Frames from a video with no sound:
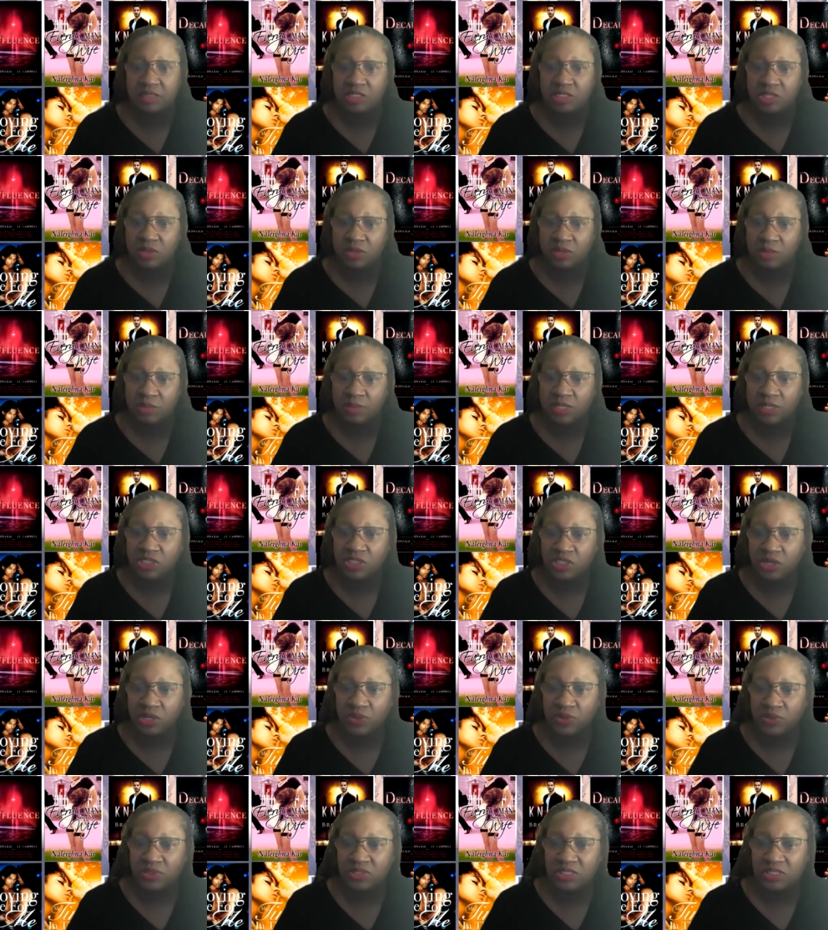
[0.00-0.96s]
So let me
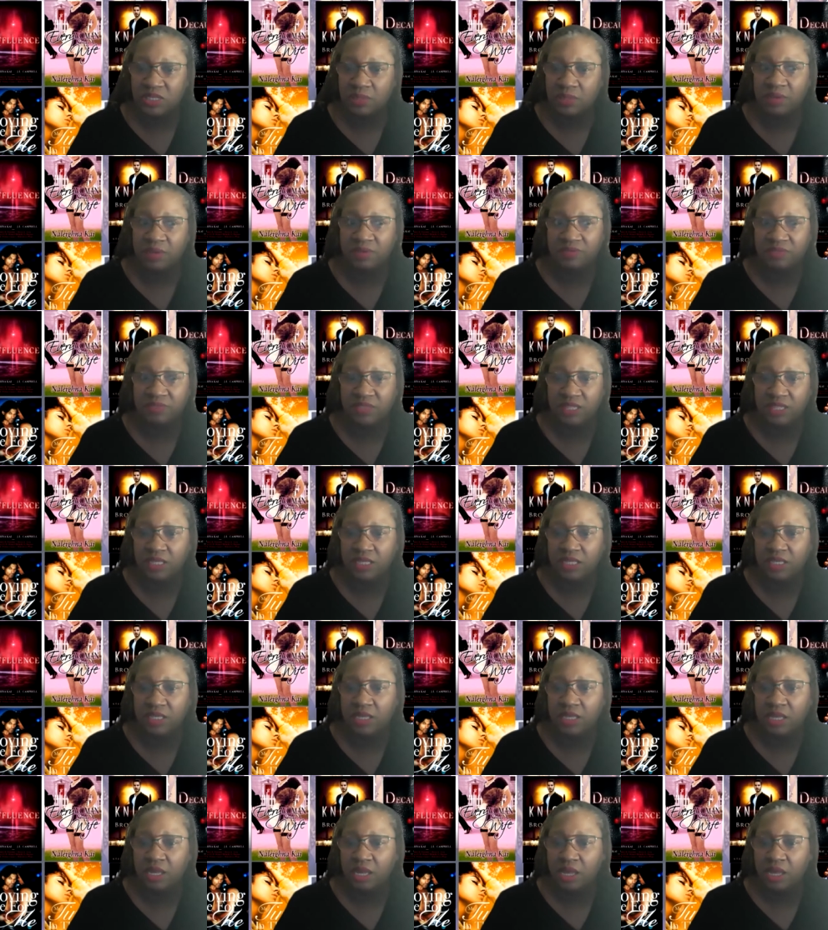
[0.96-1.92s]
show you some of
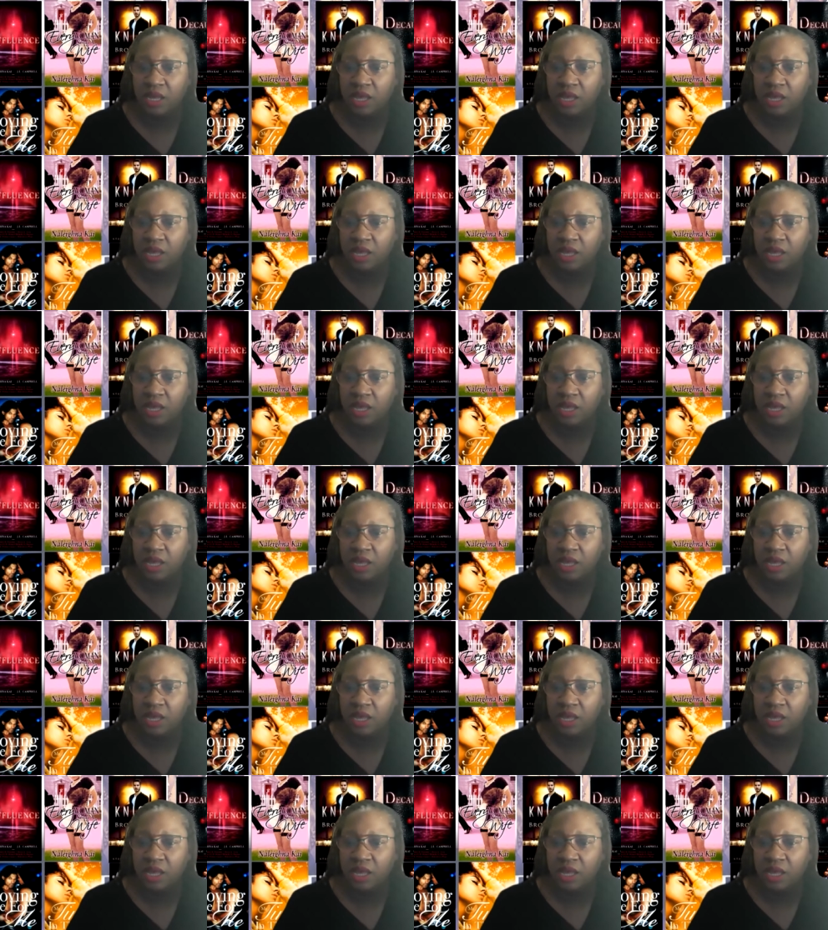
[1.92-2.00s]
the